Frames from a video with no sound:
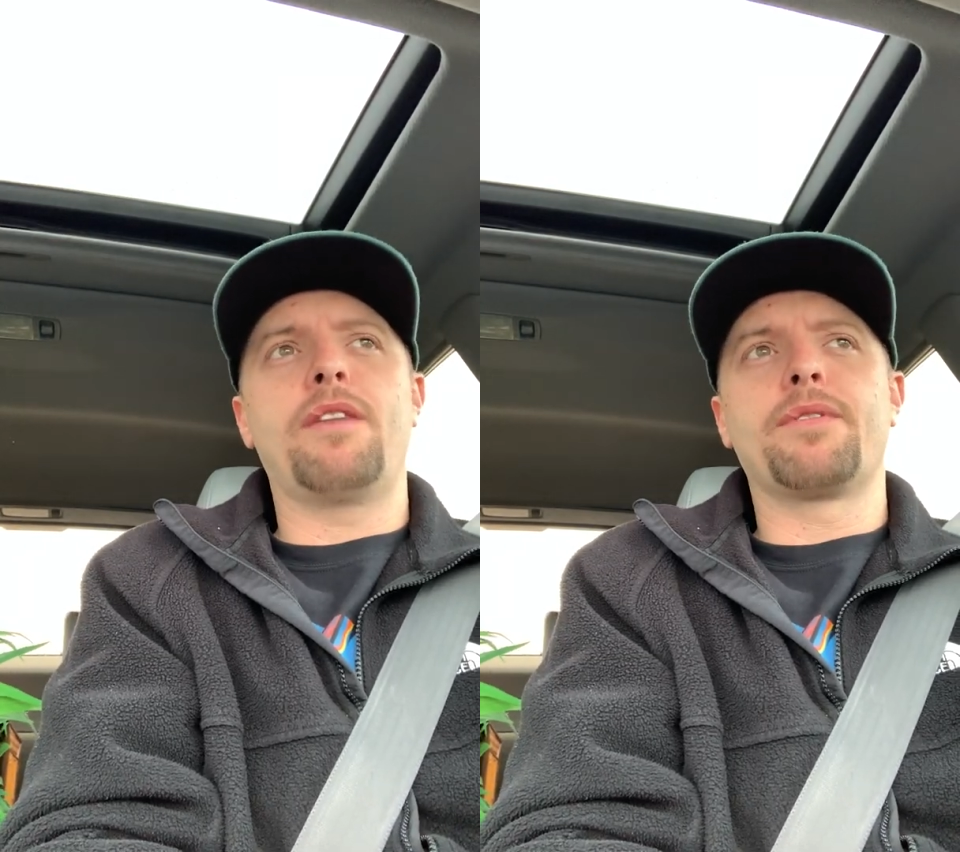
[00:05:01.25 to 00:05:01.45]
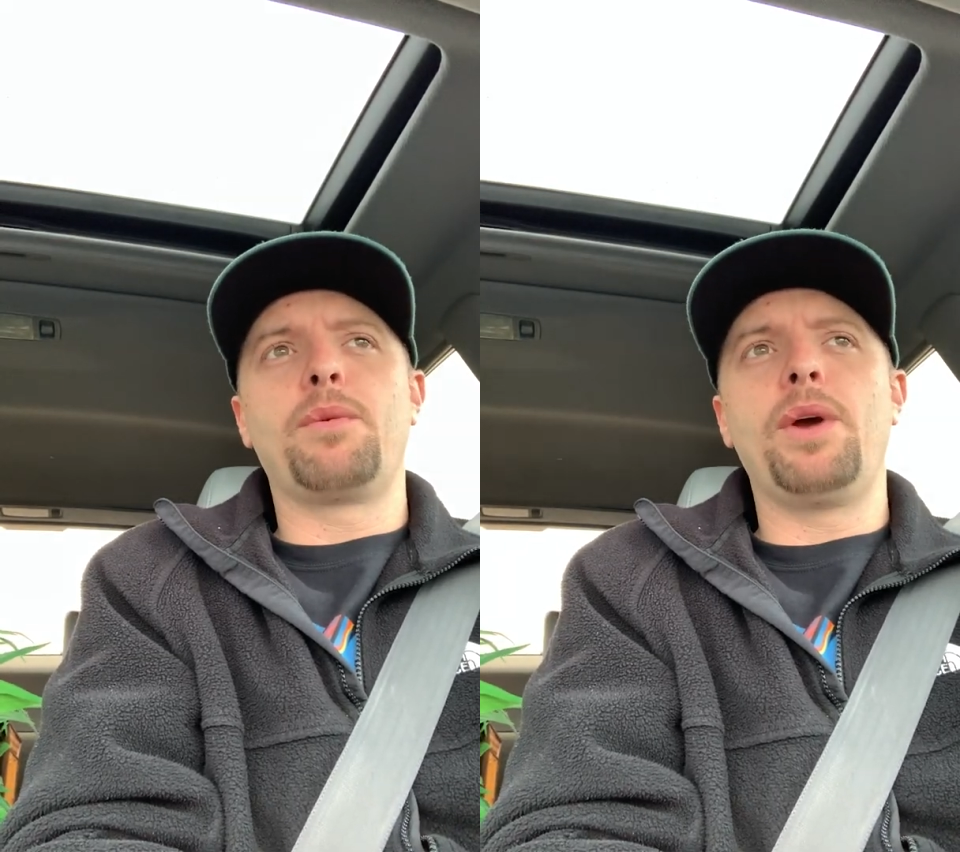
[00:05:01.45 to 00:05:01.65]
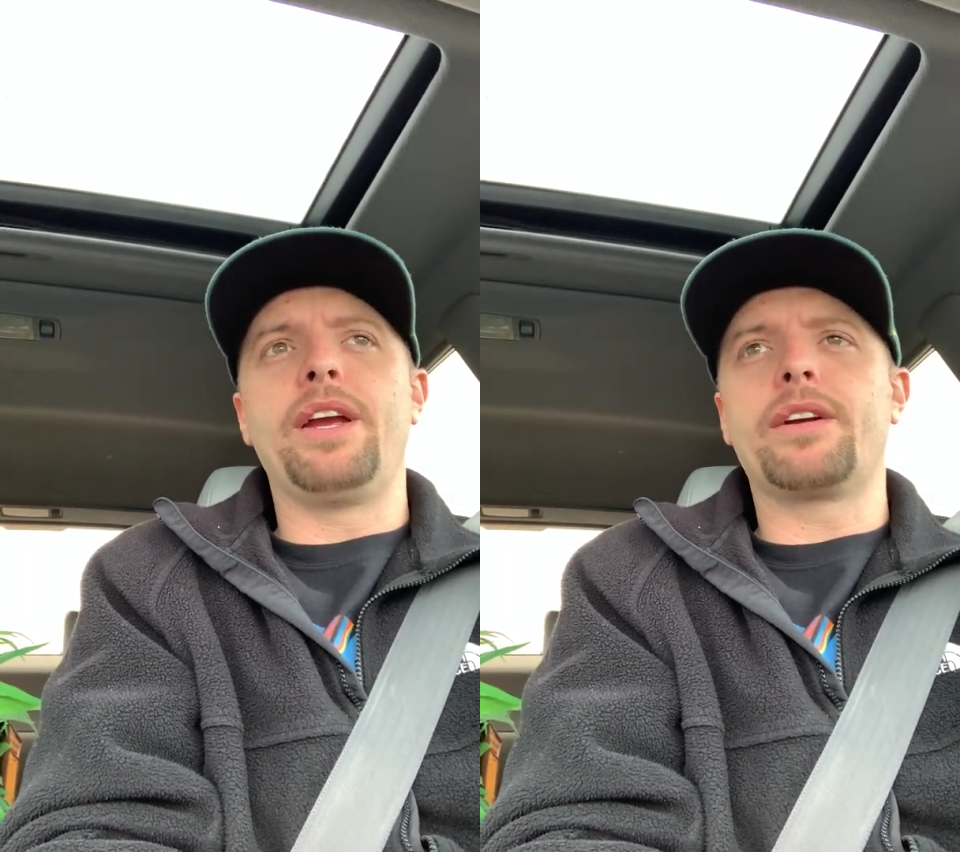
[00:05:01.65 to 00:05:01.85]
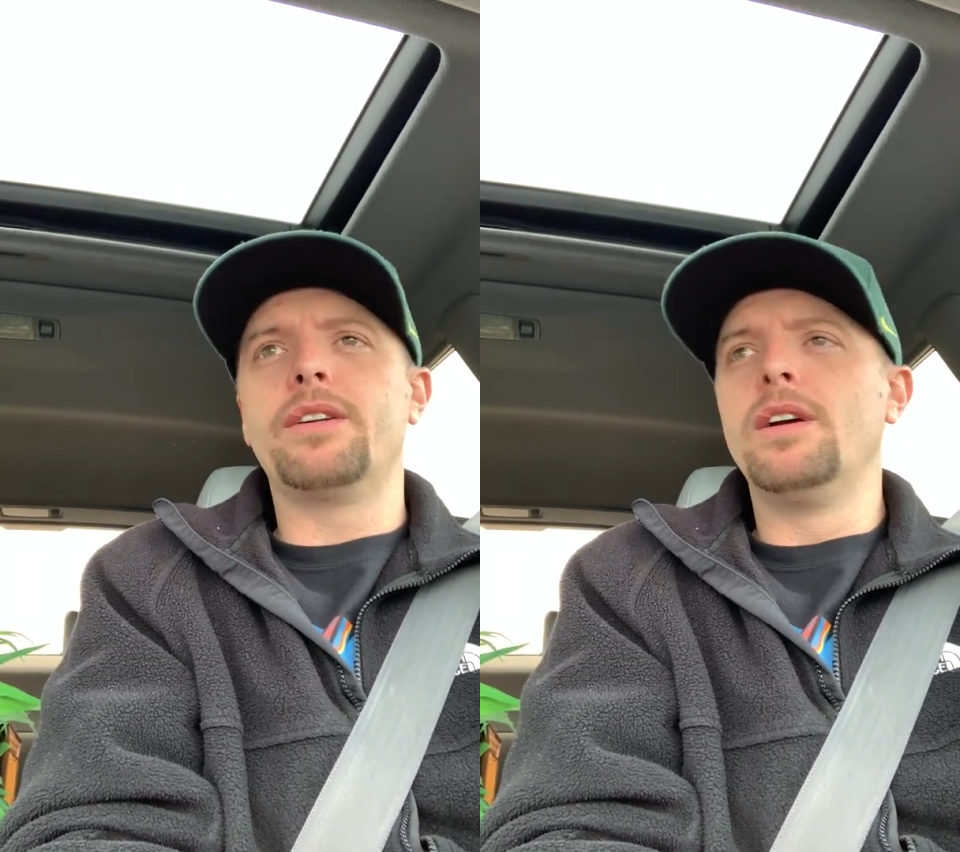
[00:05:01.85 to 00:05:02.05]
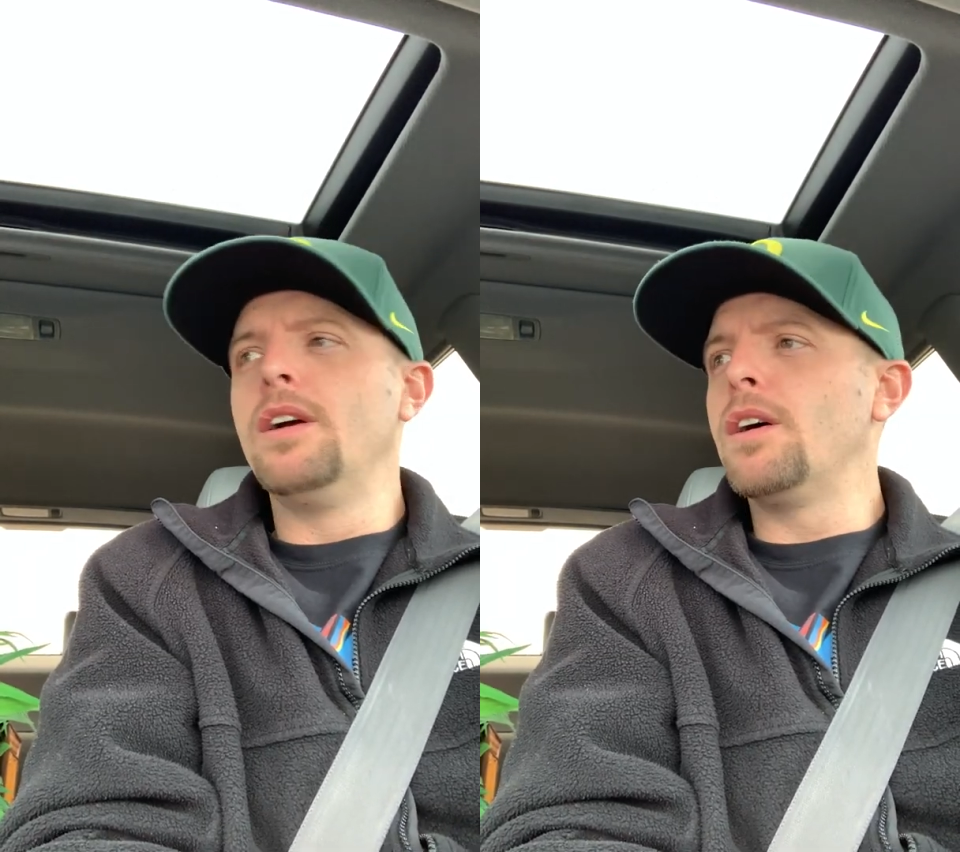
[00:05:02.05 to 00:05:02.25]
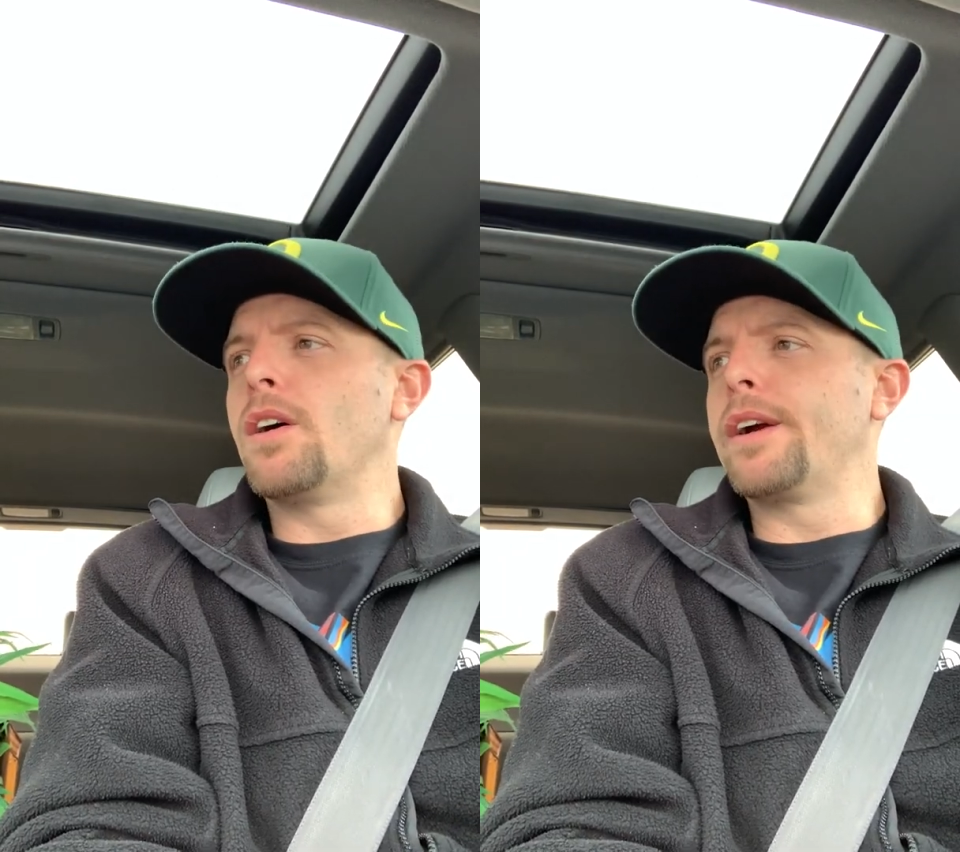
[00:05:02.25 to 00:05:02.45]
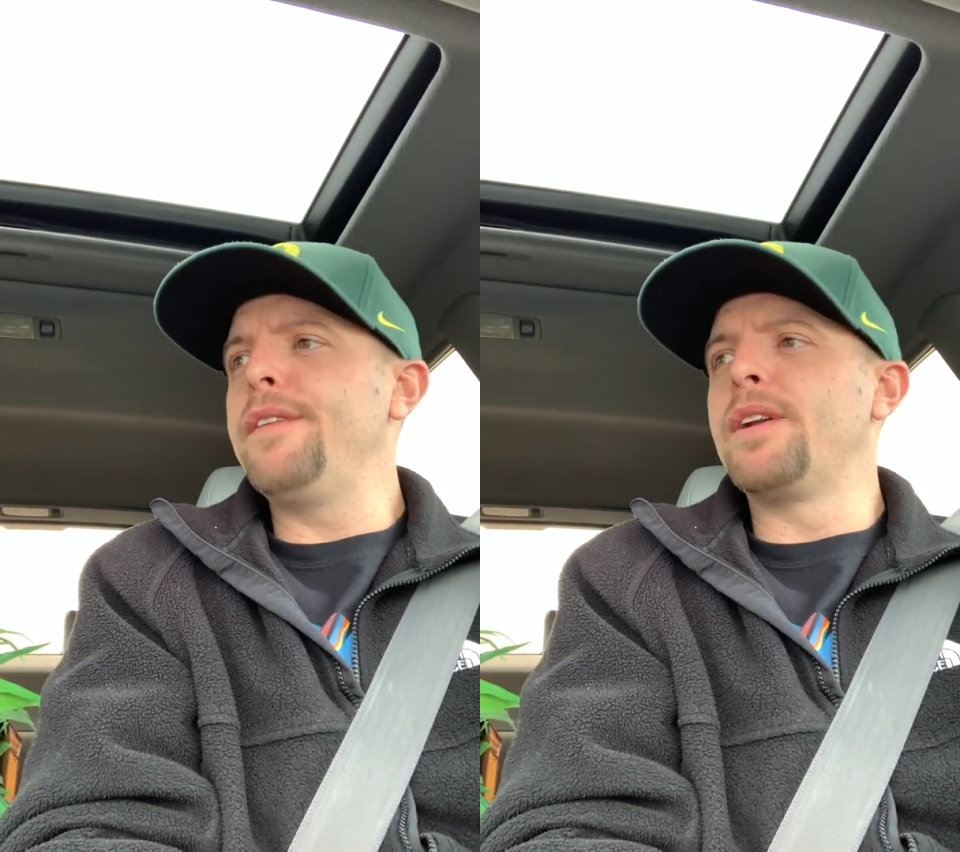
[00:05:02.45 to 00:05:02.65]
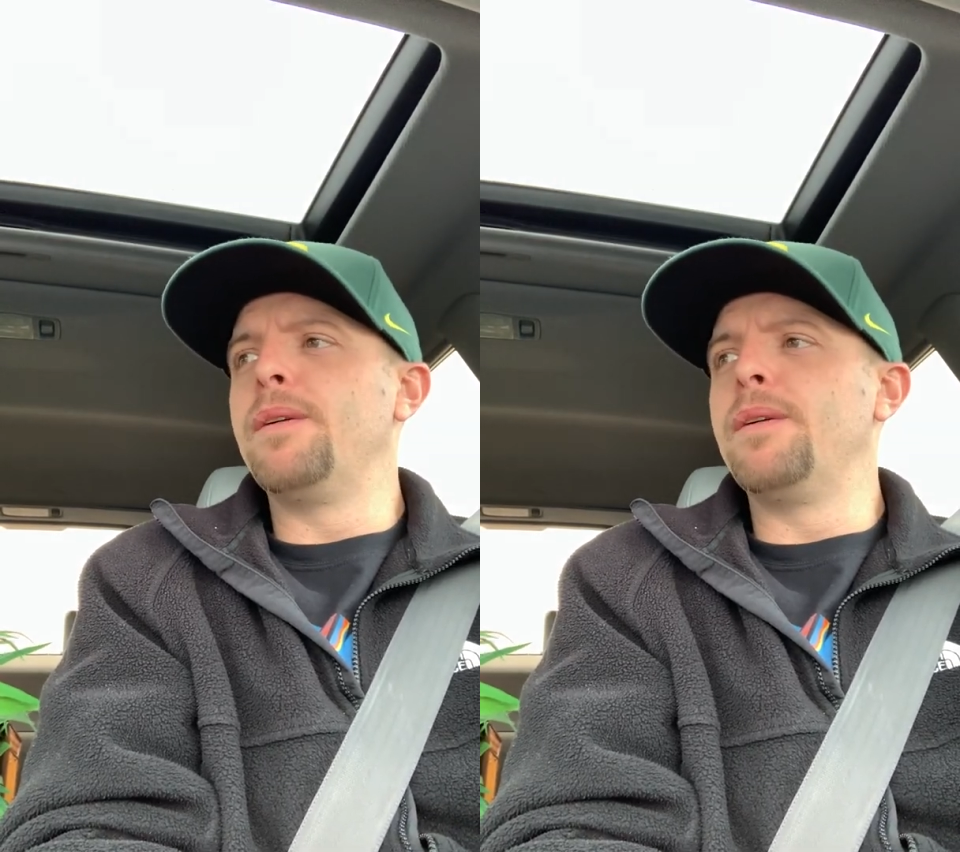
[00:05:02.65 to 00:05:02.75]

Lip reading: every week, or even